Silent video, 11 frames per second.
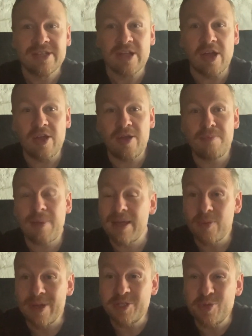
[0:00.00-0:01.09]
By the
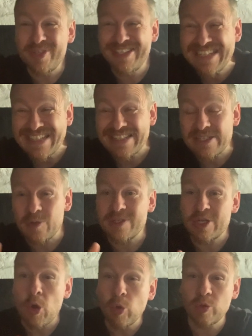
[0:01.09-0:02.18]
way, jujitsu is
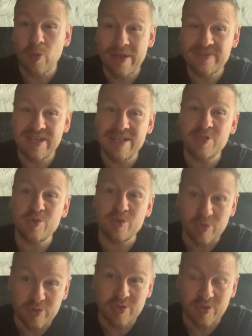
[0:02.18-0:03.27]
an older way of saying
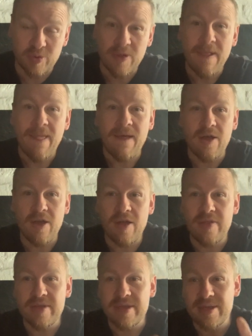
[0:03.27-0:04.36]
jujutsu.
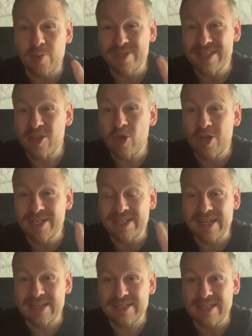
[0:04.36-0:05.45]
It was in the early
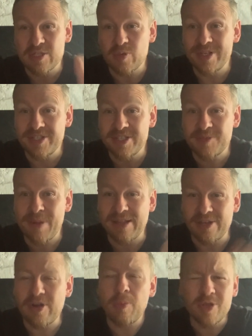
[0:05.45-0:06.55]
days, they switched the spelling
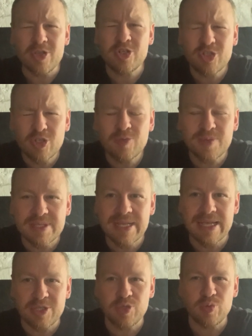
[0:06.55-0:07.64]
around, but you should be
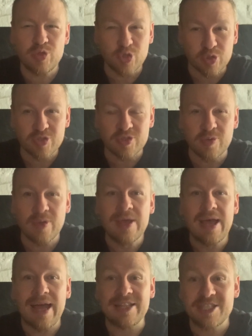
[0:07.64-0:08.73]
saying jujutsu
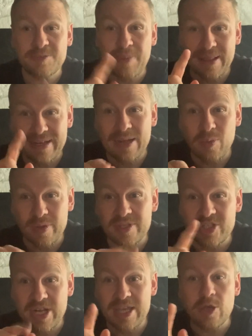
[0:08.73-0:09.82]
and spelling it with a
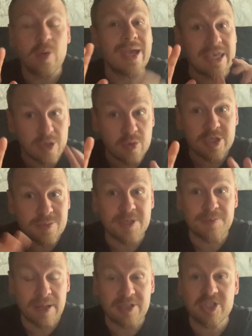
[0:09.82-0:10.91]
J-U. It used to be
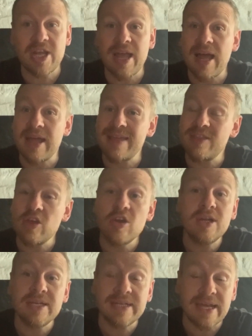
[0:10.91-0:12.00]
spelled J-I in the
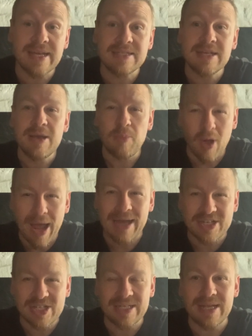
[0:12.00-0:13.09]
early days, but
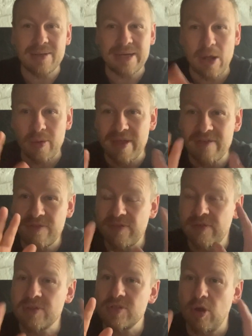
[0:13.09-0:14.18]
actually, now they've
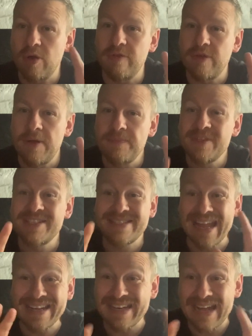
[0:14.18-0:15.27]
sort of
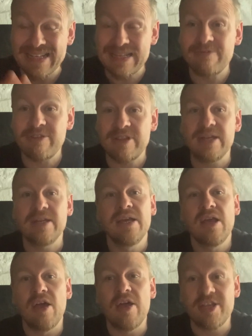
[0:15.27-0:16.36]
standardized everything.
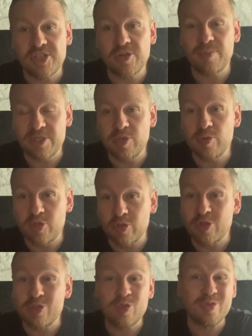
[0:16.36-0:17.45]
It should be jujutsu,
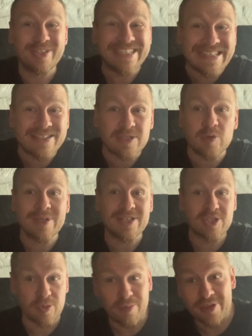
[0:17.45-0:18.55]
because jujitsu is
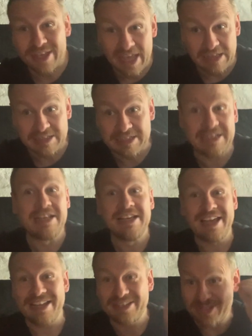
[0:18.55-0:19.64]
something else.
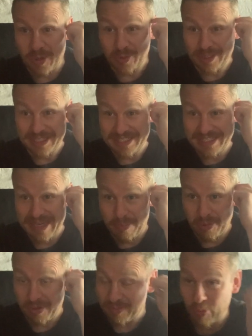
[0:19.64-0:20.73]
It's totally a
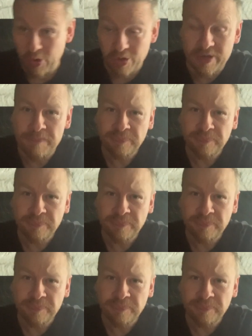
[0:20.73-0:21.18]
separate word.